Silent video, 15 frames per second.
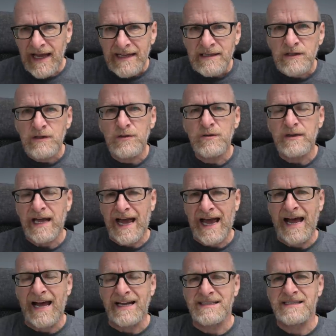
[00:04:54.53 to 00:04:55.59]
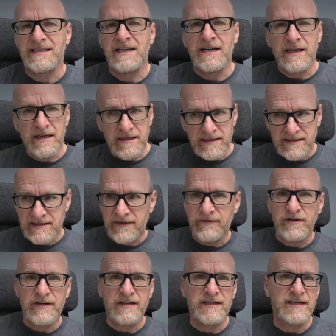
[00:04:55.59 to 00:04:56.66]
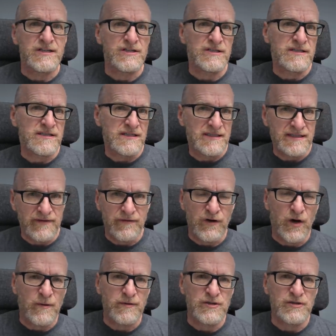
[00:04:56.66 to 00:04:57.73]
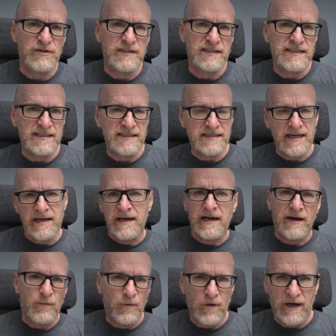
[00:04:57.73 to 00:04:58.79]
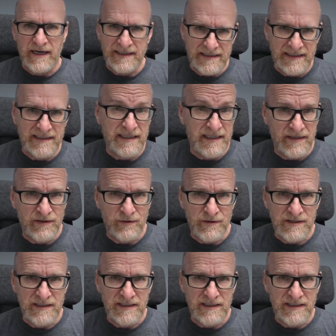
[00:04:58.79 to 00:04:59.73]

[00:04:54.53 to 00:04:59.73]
and look at different conditions, different opportunities, and what I did in those